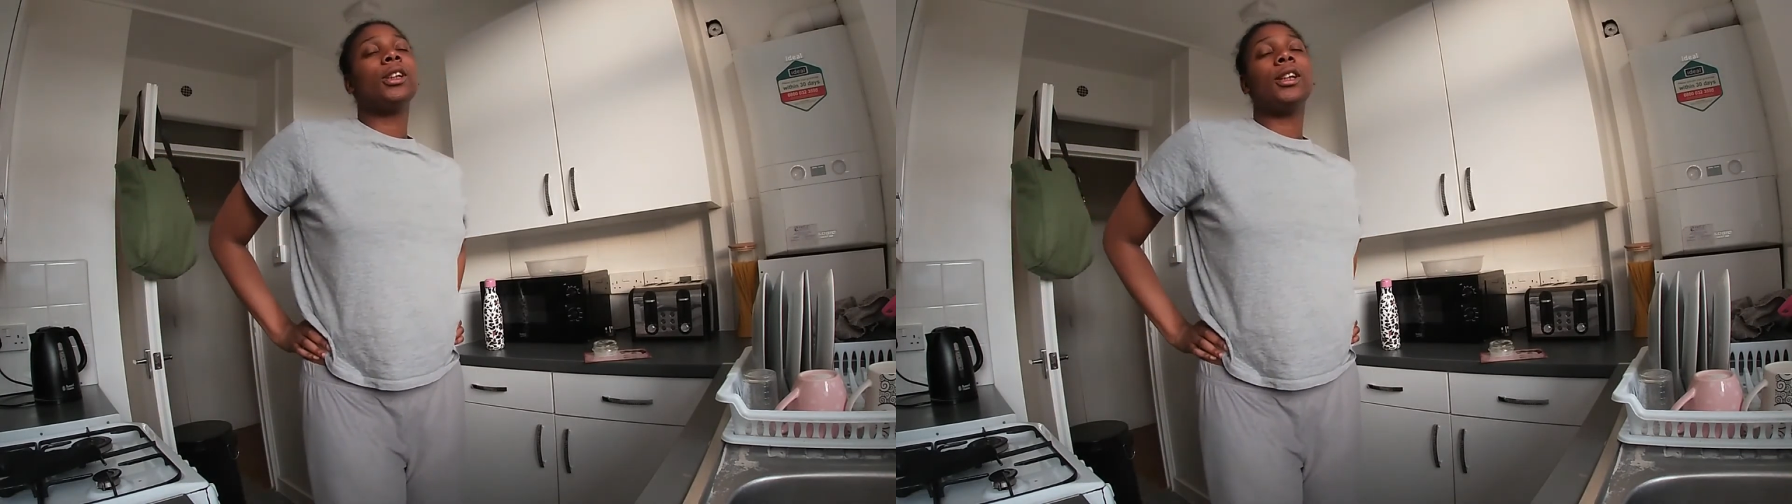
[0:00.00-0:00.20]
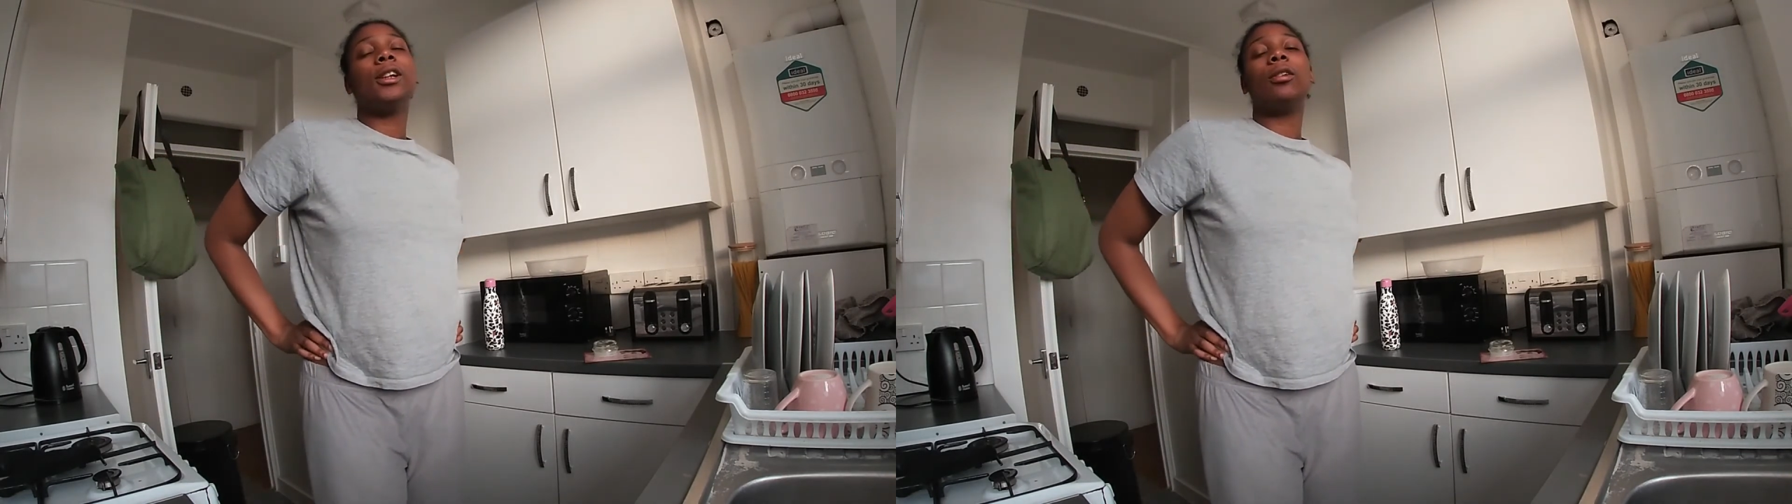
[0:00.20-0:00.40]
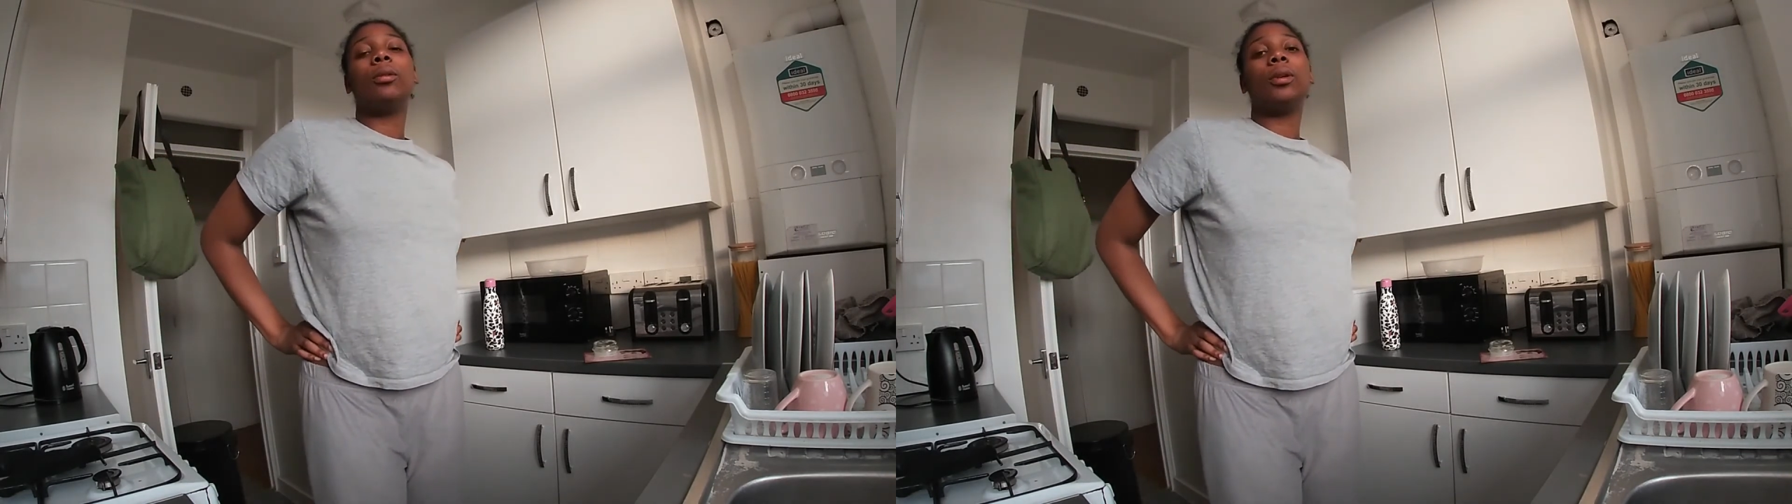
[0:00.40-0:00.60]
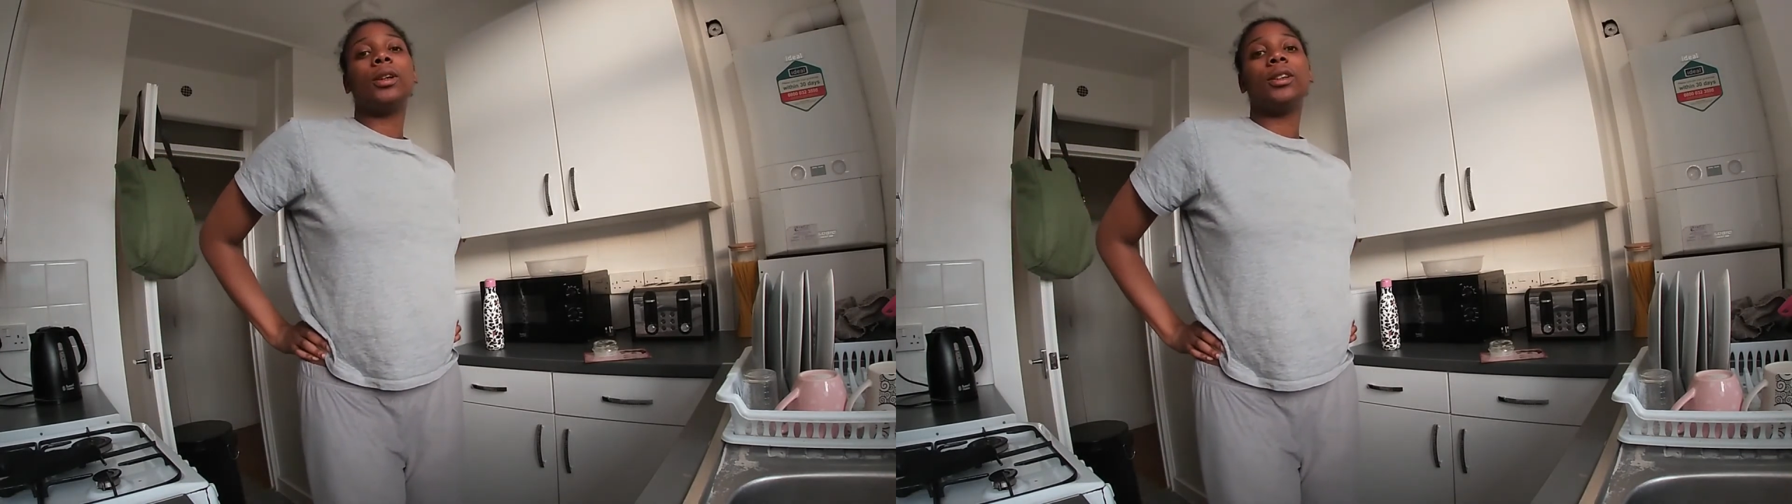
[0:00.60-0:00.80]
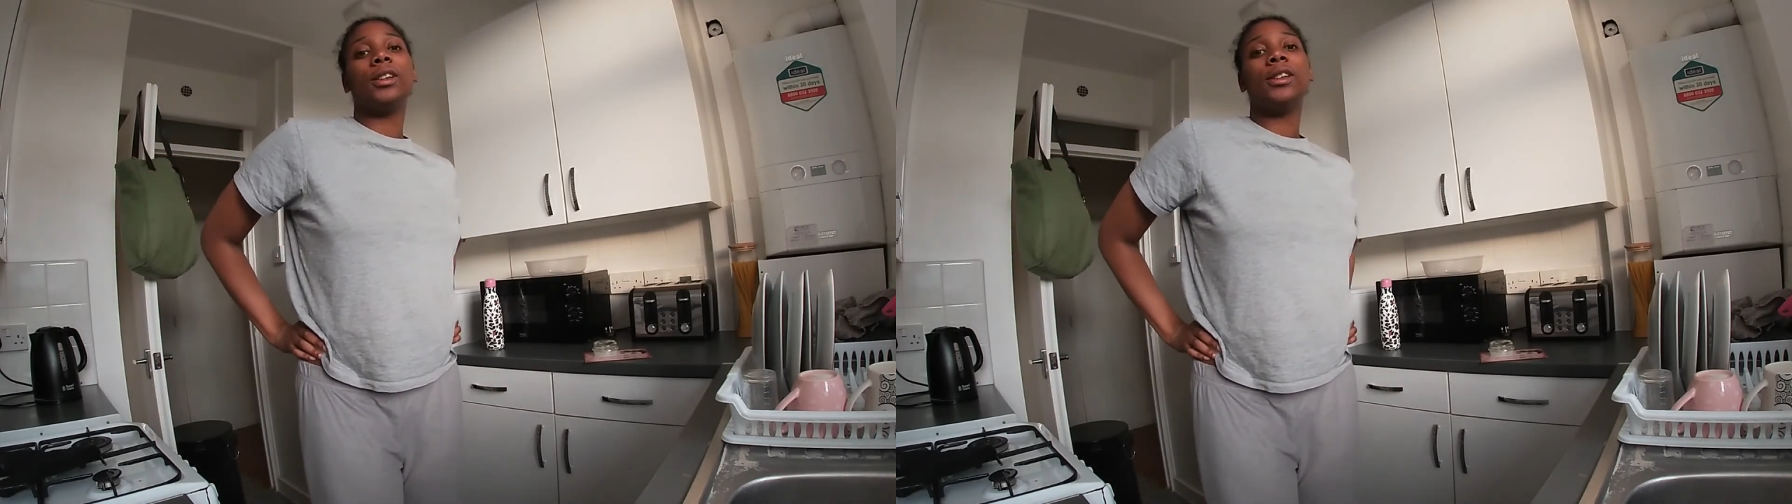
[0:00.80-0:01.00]
the little
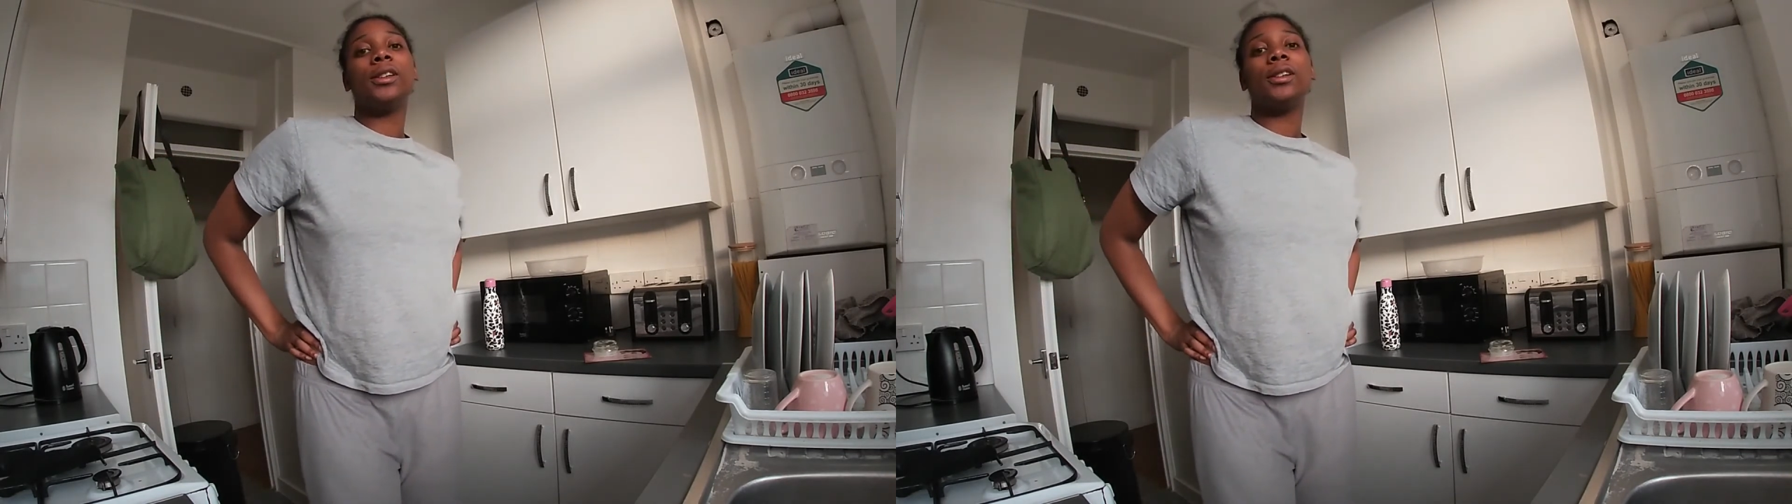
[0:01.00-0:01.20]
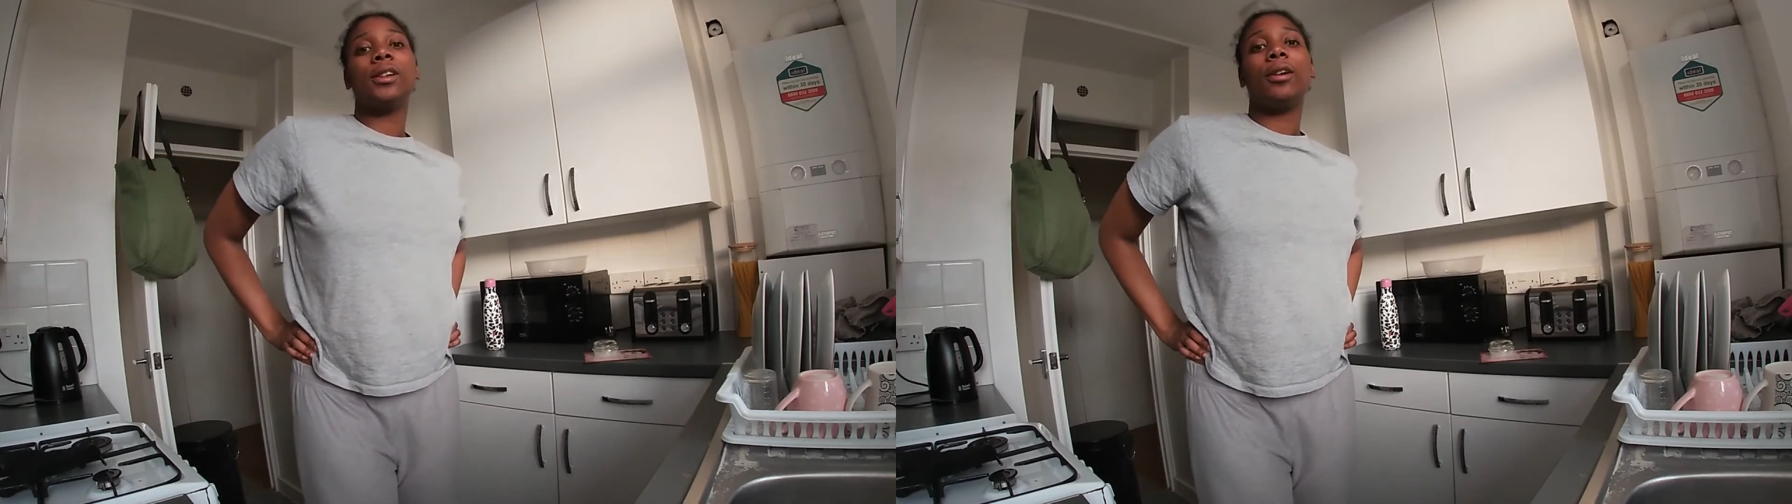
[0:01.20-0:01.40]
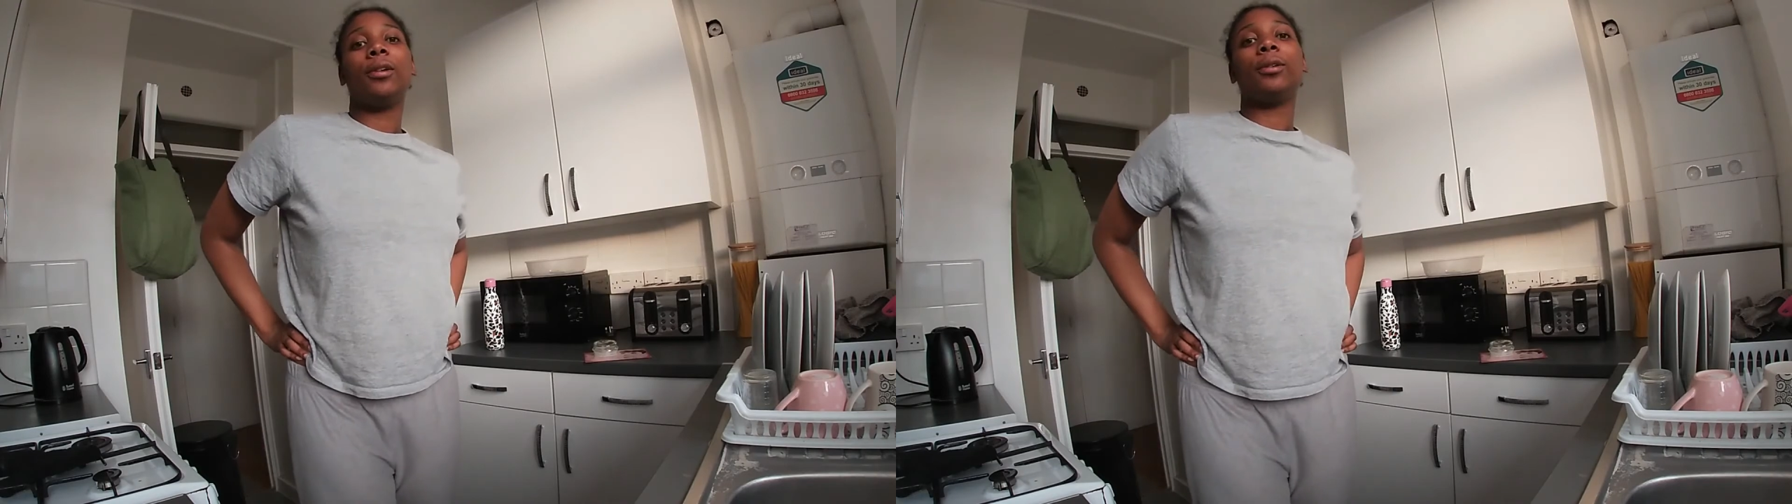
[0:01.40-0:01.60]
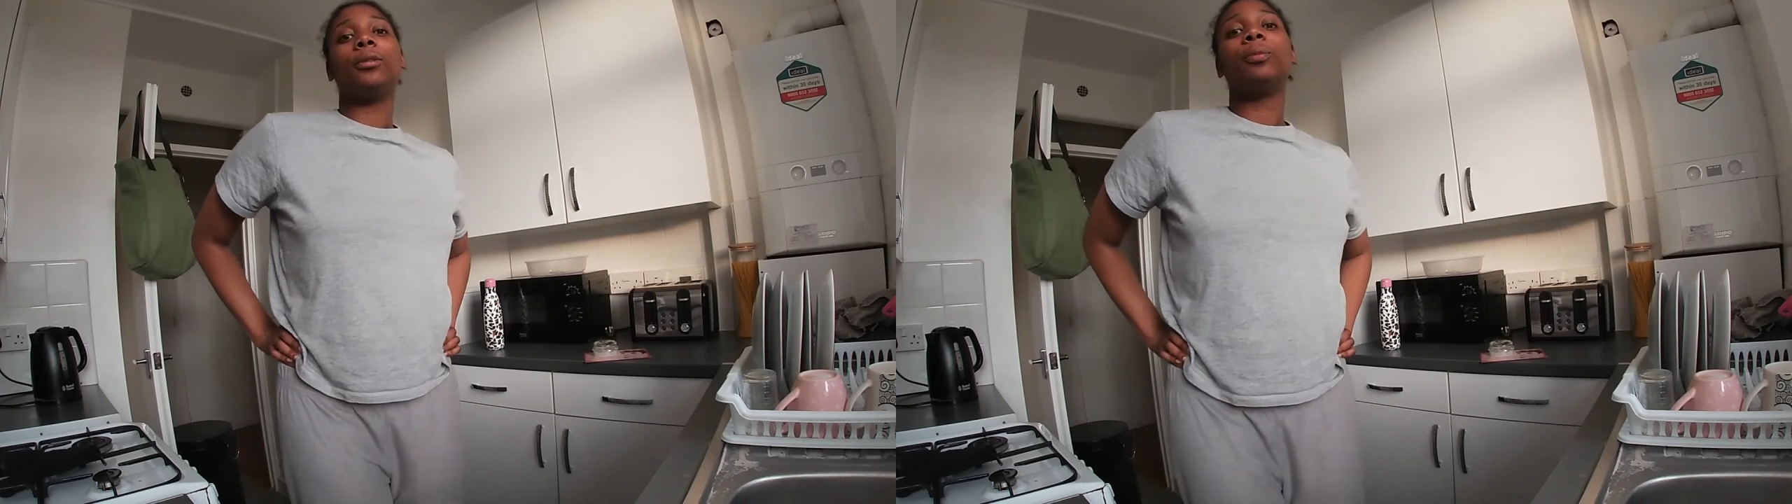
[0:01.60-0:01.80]
ones. So,